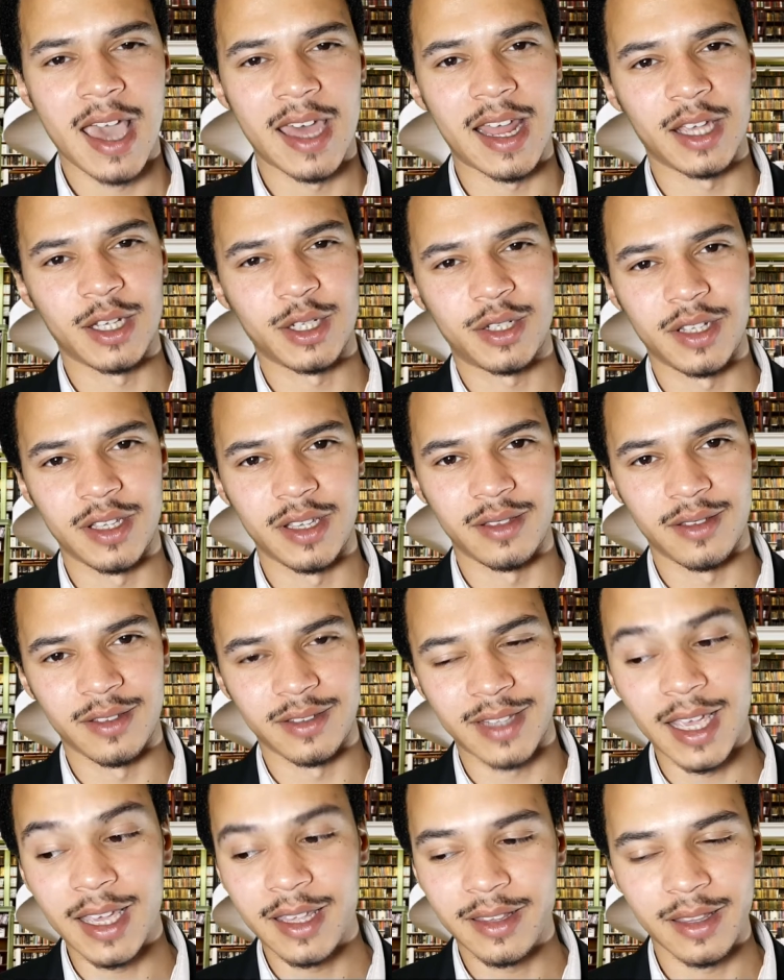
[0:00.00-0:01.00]
And actually, the
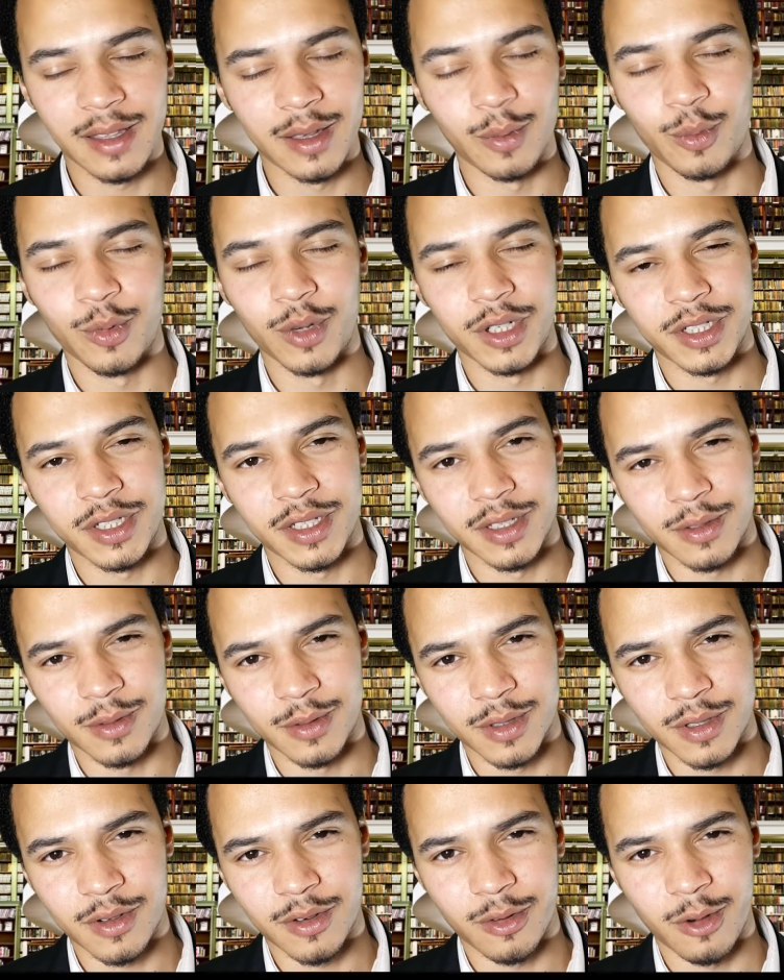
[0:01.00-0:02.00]
day in which this
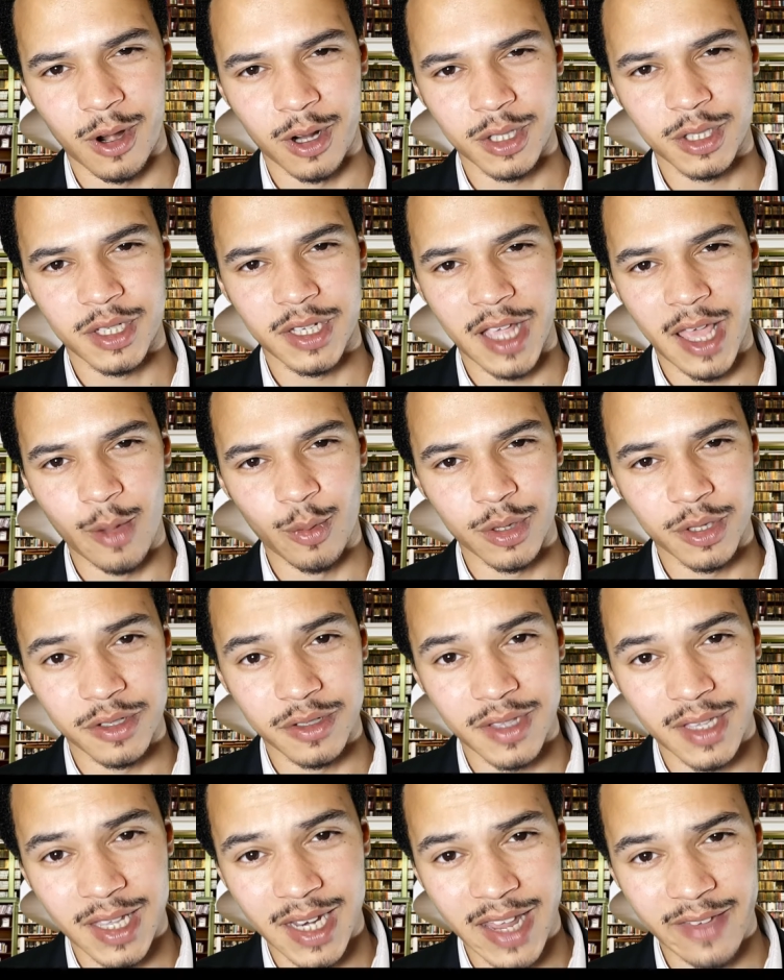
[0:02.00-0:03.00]
was crushed, which was
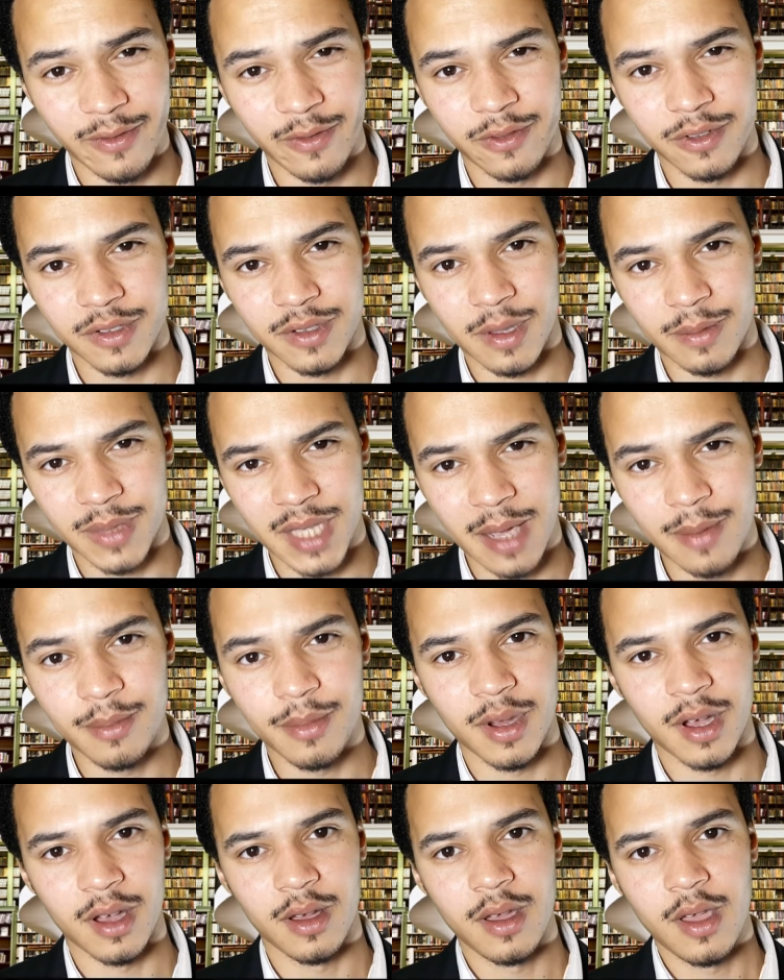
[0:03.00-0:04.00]
the 11th of
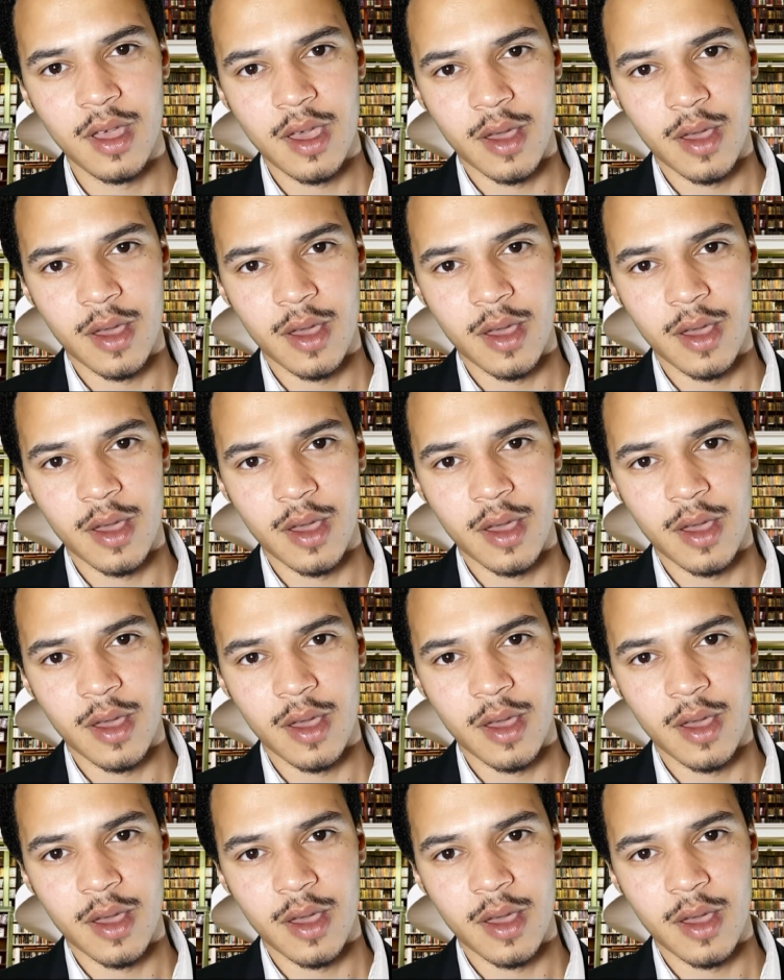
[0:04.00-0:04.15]
September,